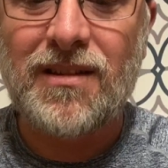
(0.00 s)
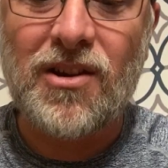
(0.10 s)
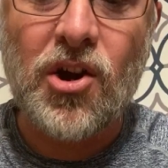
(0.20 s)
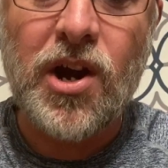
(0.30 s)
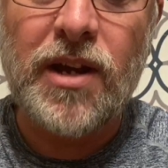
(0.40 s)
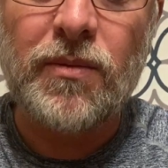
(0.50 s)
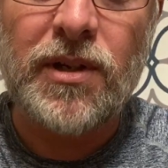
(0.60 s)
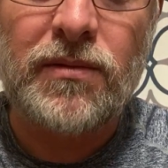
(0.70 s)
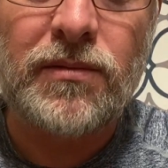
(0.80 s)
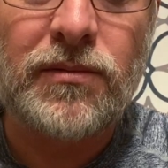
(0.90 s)
All right,
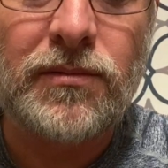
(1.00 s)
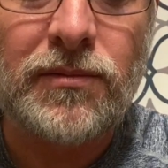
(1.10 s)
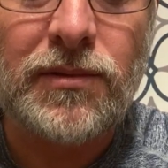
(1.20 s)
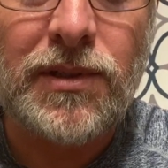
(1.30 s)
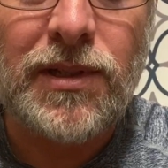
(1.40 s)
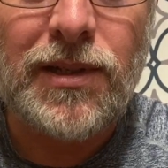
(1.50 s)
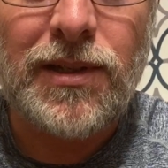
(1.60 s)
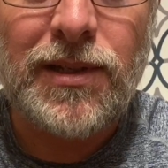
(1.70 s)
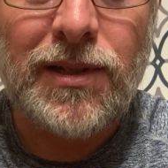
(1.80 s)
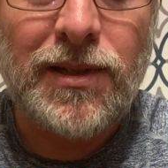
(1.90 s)
well,
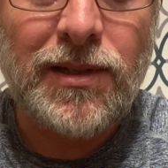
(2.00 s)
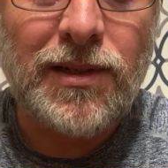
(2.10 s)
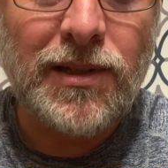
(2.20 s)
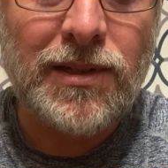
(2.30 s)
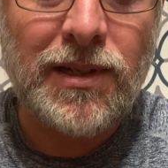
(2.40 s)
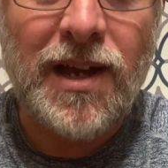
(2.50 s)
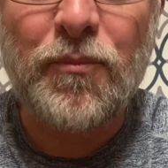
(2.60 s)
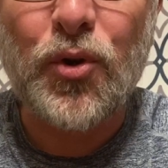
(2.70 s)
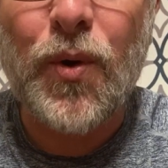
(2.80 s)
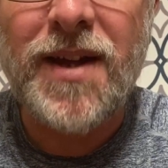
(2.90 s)
I've
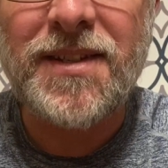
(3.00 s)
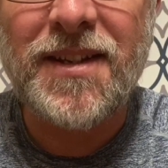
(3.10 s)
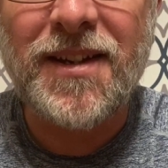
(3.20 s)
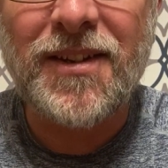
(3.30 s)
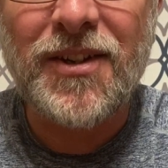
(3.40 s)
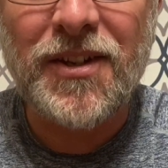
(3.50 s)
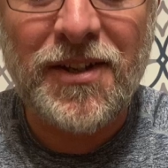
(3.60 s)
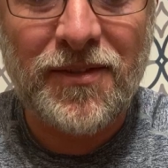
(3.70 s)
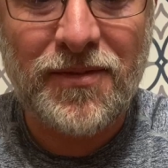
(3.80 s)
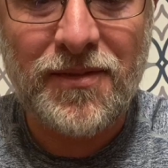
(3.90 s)
procrastinated long
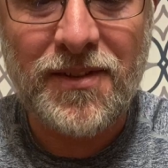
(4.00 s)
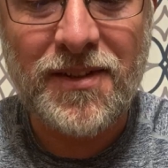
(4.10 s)
enough.